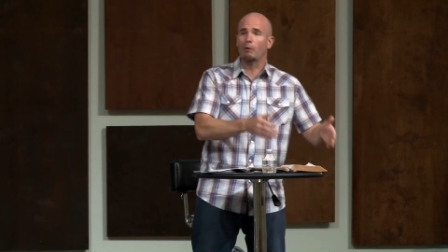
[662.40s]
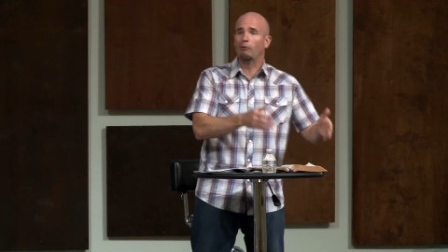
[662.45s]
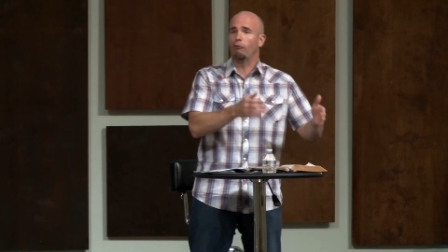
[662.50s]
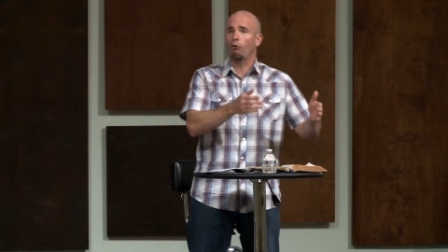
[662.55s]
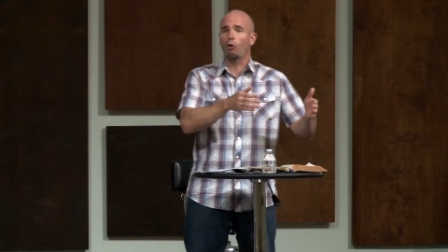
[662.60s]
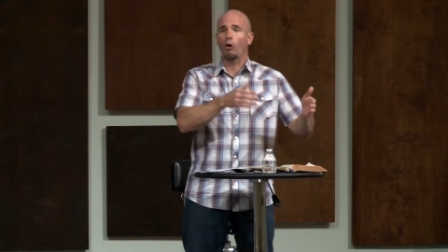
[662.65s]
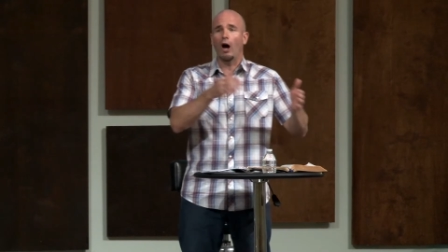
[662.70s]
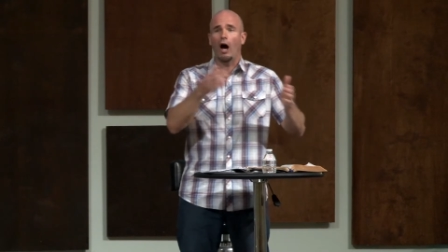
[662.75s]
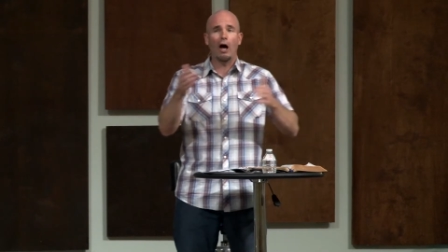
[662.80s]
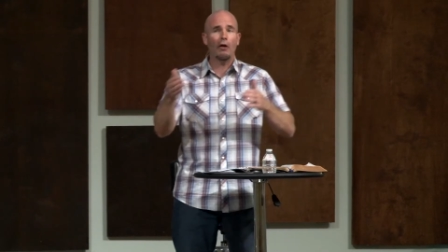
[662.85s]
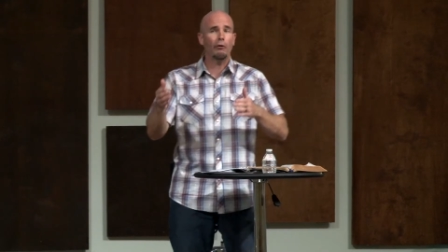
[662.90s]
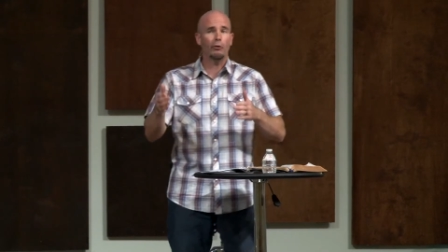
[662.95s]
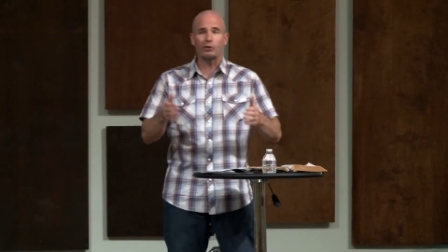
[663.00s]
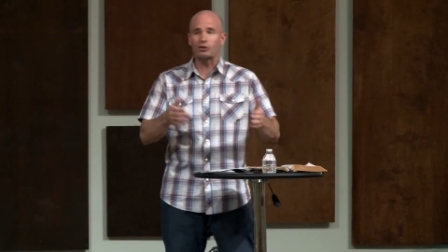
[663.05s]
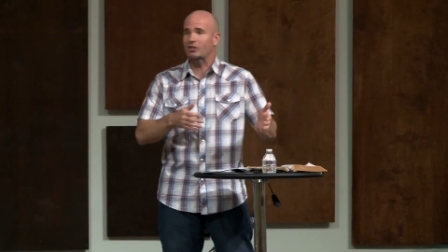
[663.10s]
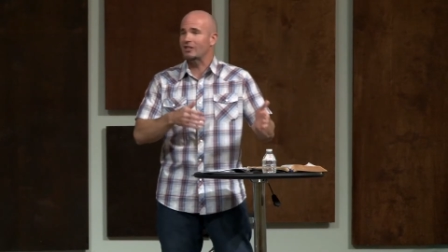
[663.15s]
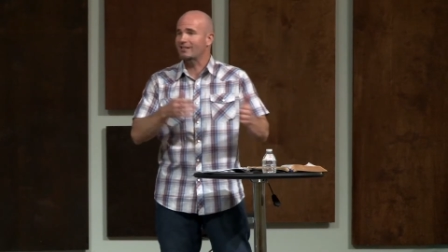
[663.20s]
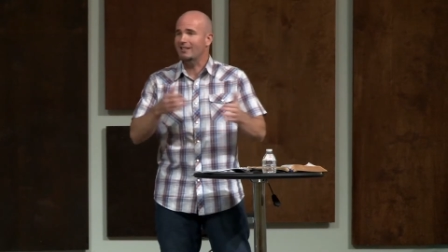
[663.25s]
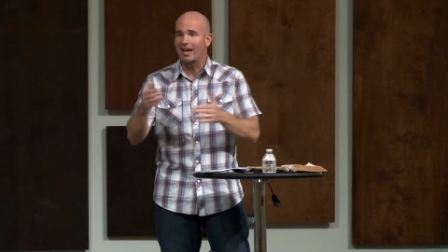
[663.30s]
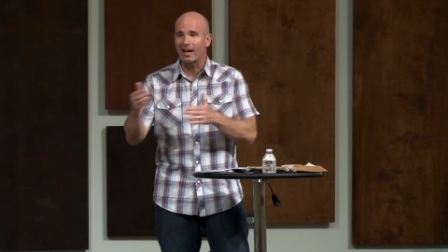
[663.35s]
before others
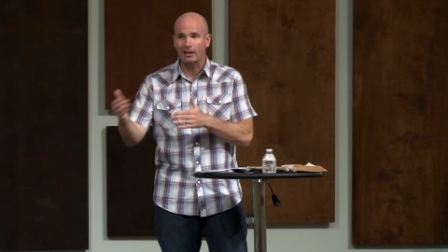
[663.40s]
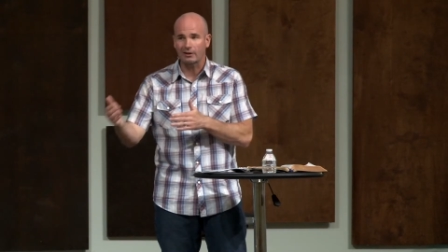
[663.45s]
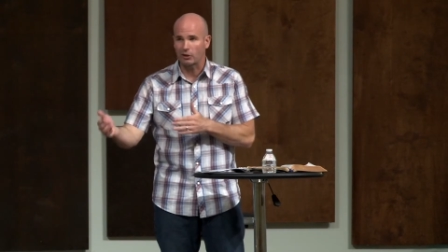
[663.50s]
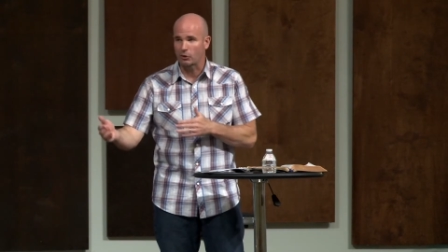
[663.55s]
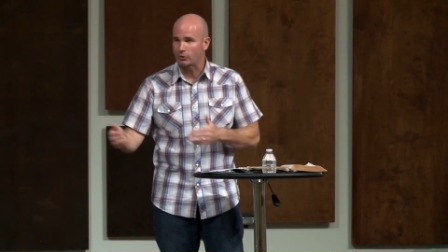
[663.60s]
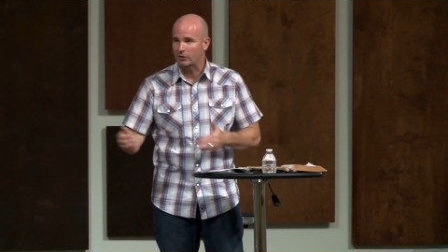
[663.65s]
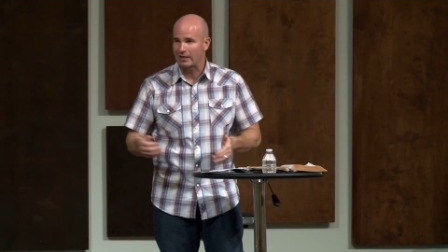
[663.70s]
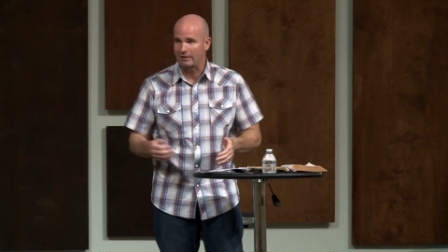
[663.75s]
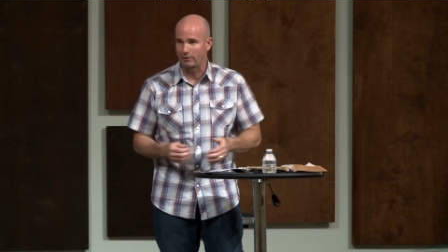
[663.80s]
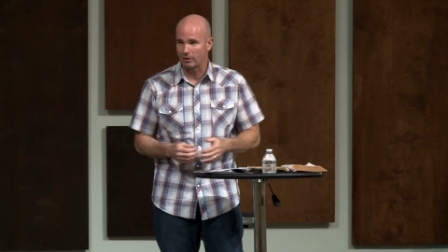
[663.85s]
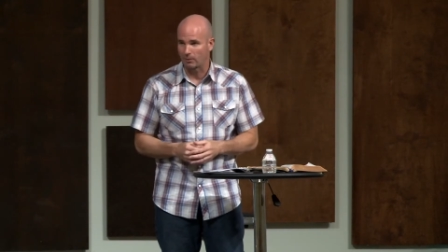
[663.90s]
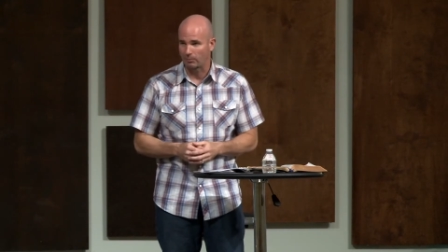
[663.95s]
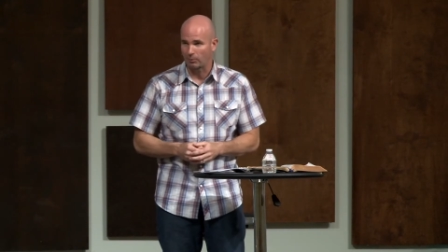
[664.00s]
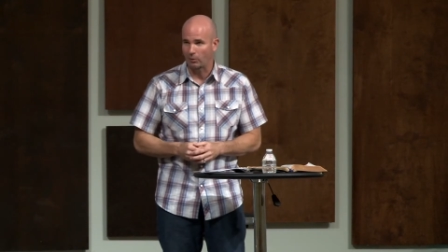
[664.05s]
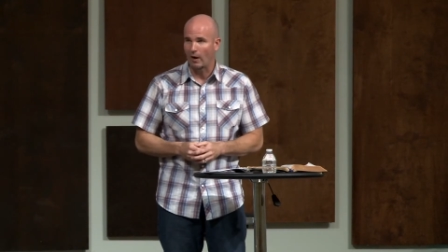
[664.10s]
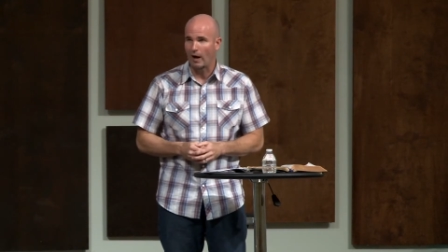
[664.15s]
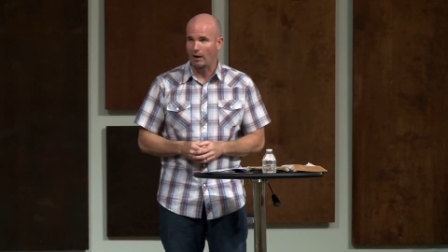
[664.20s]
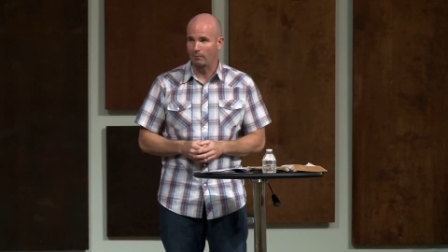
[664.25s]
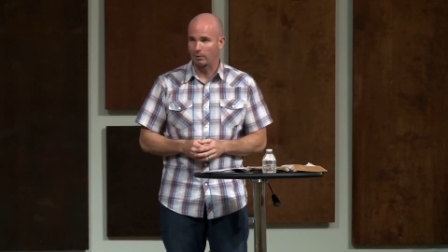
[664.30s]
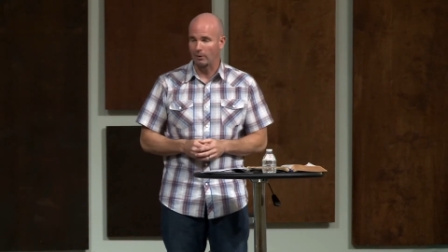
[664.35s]
detect there's even a
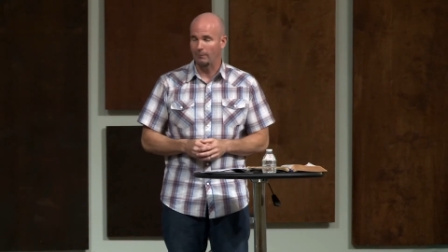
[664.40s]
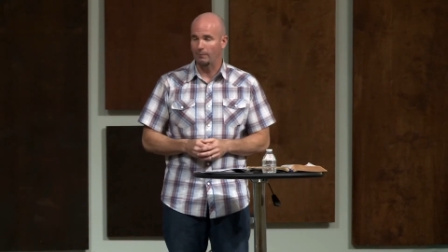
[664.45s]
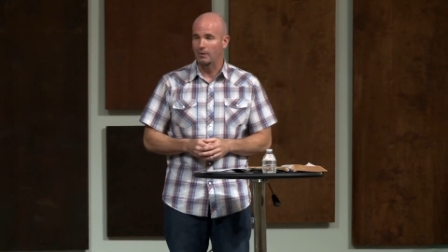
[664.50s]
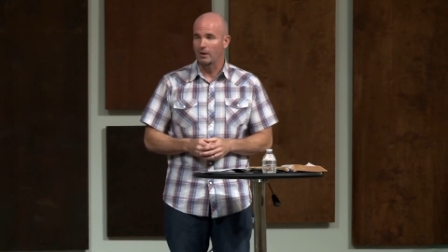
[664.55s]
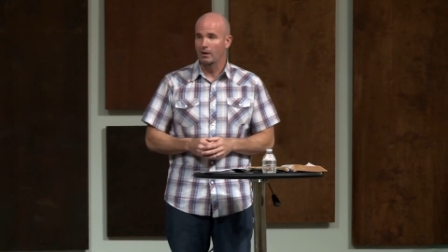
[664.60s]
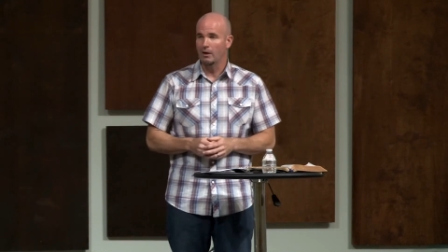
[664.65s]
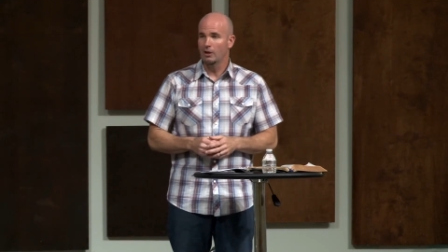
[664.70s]
problem.